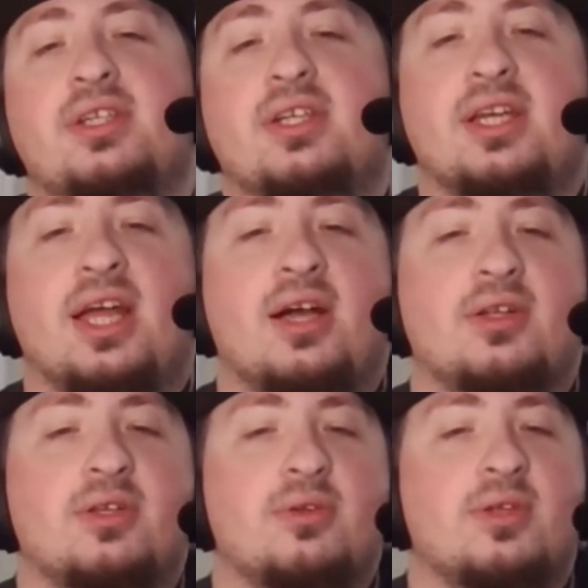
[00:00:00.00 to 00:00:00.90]
now
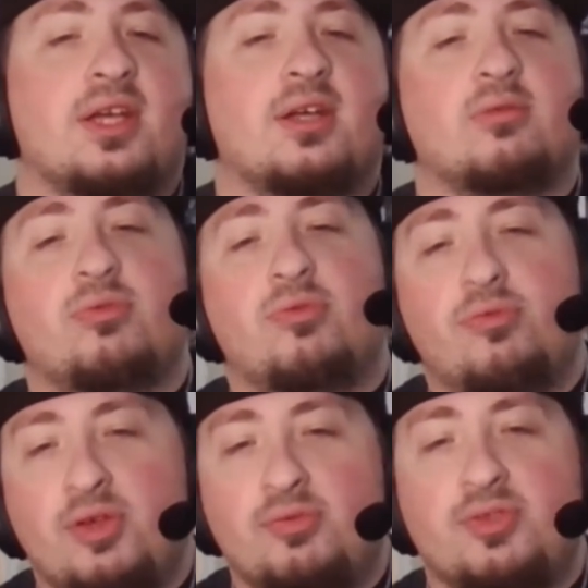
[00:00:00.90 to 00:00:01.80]
you get
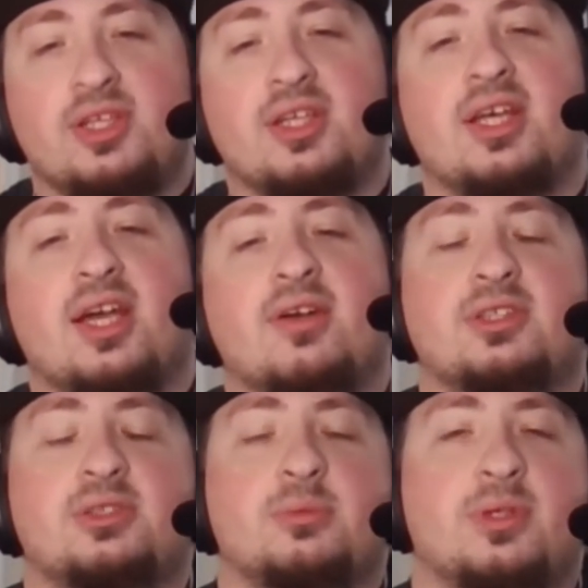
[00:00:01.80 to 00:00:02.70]
50 counters
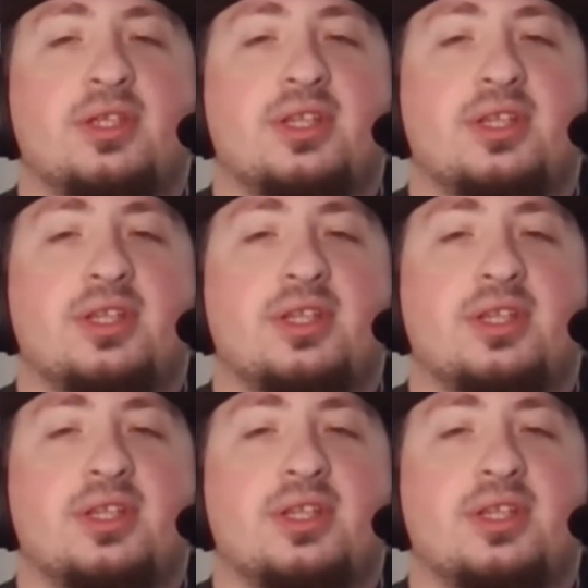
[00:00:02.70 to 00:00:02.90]
with